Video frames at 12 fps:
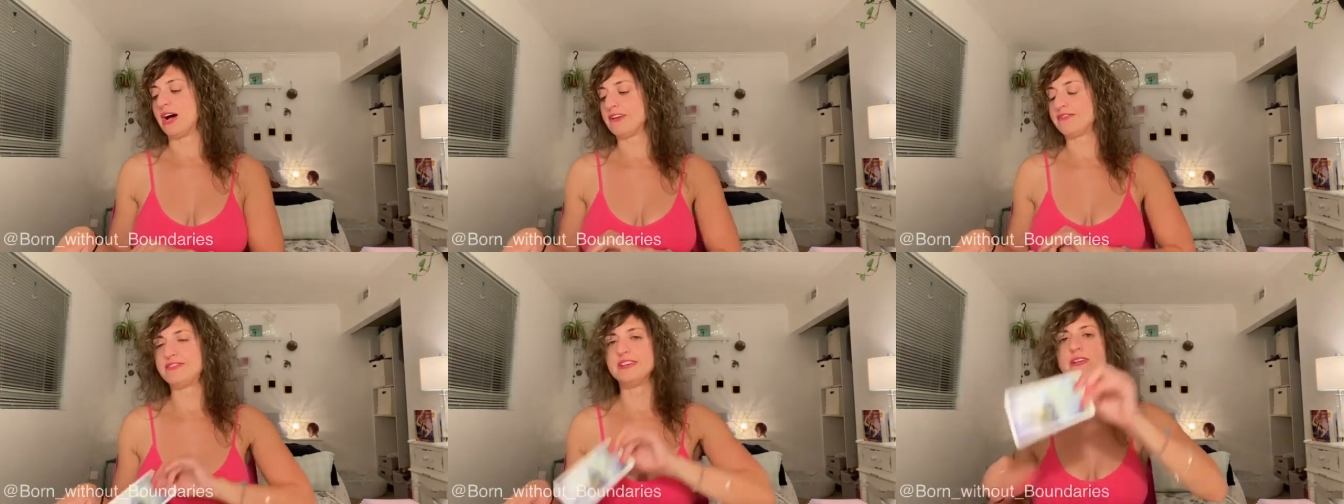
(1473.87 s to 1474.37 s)
I
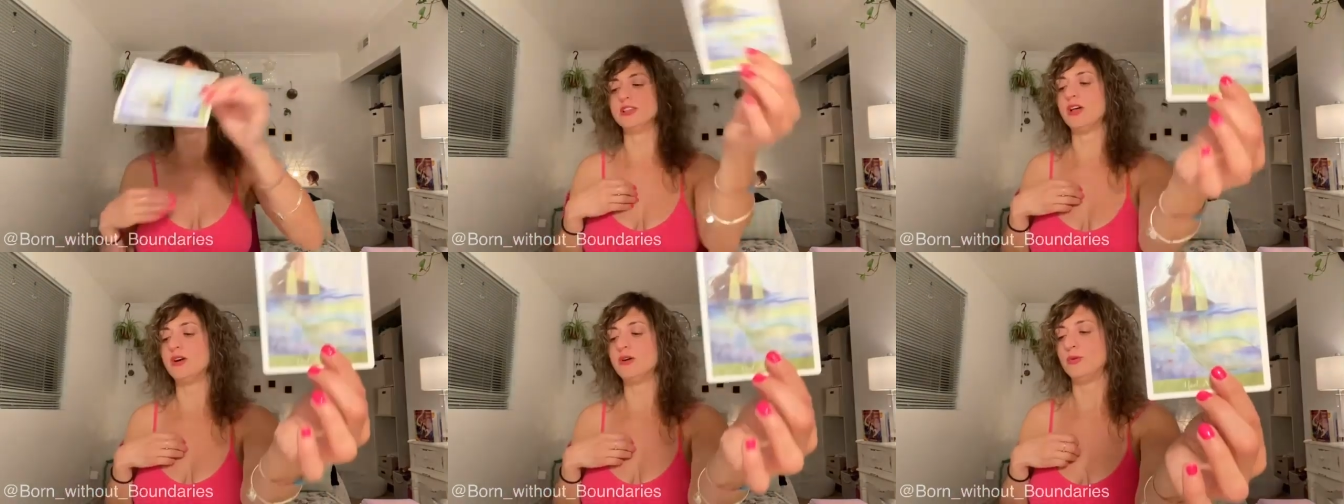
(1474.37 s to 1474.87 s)
feel
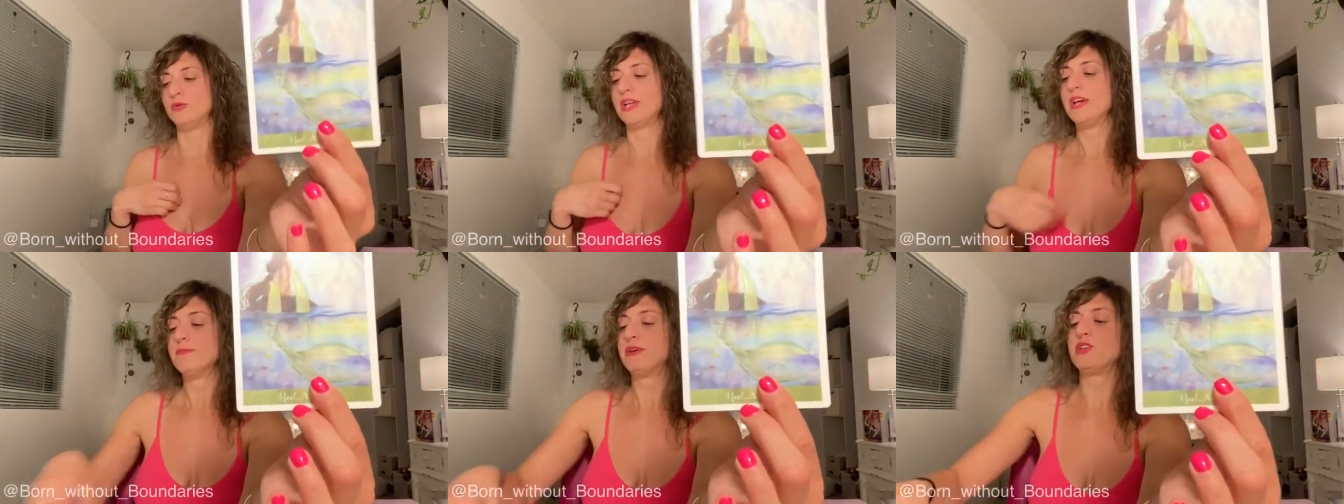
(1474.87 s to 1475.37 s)
alone,
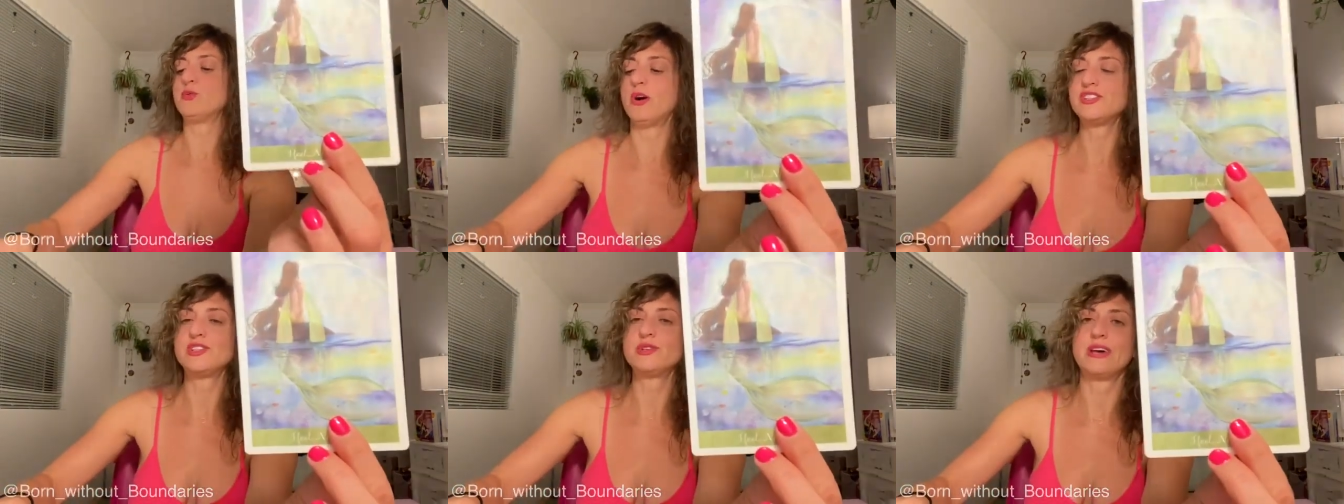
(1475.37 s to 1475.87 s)
but you
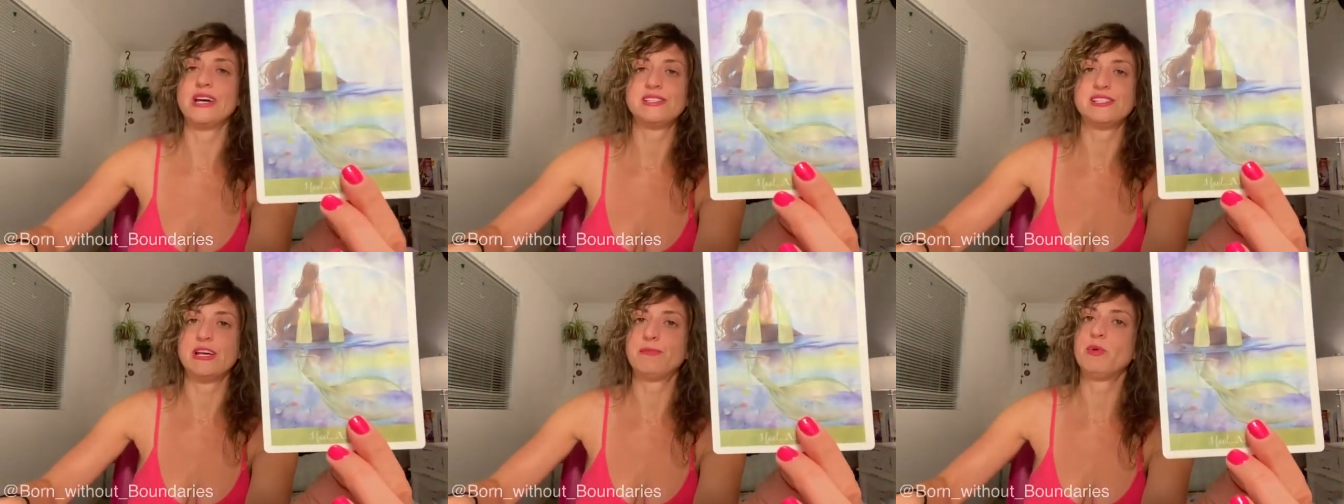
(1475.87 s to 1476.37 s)
also got
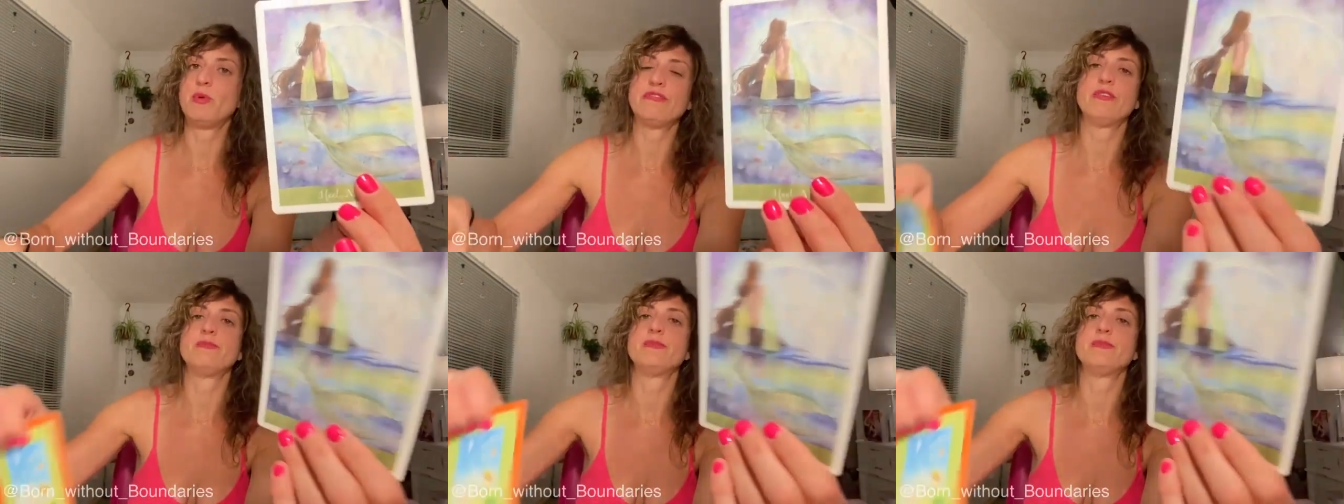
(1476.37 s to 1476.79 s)
step away from